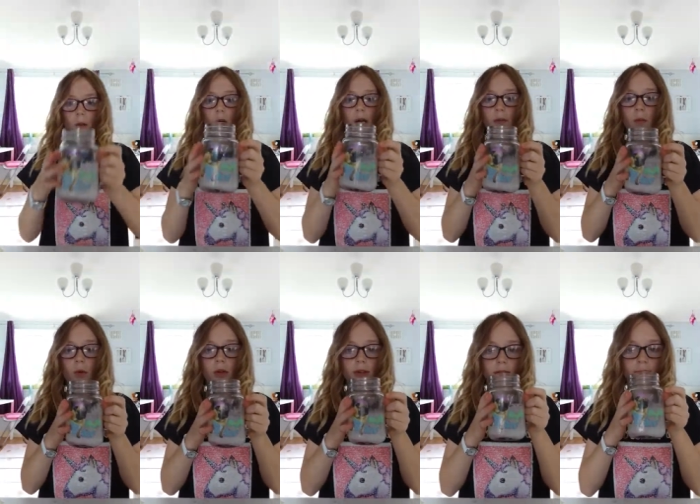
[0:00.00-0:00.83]
white
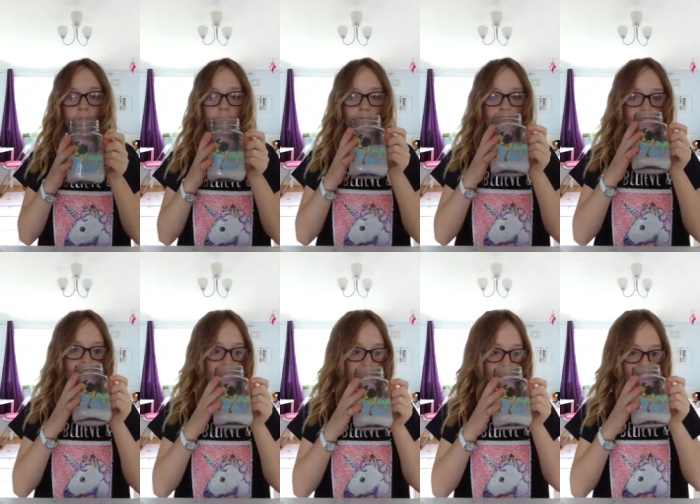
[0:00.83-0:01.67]
water.
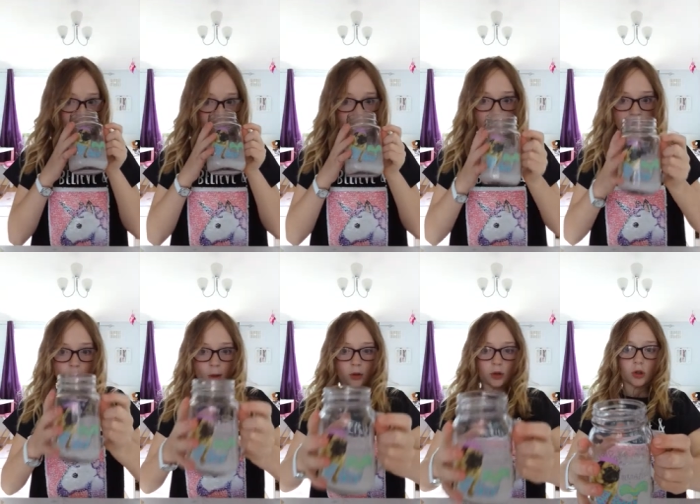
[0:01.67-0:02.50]
It
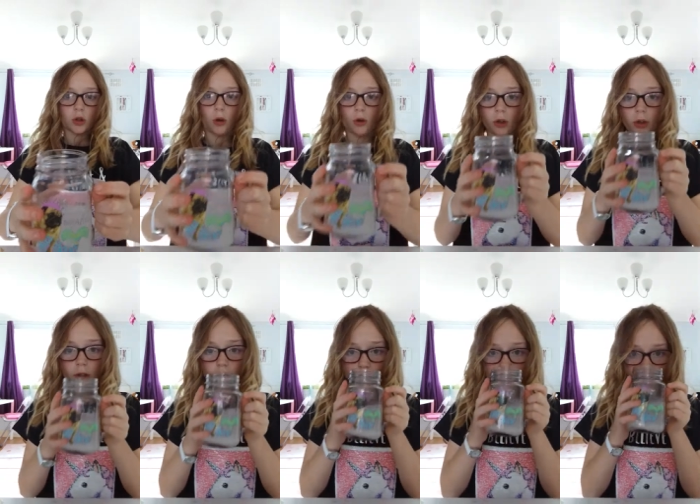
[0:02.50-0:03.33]
smells so good.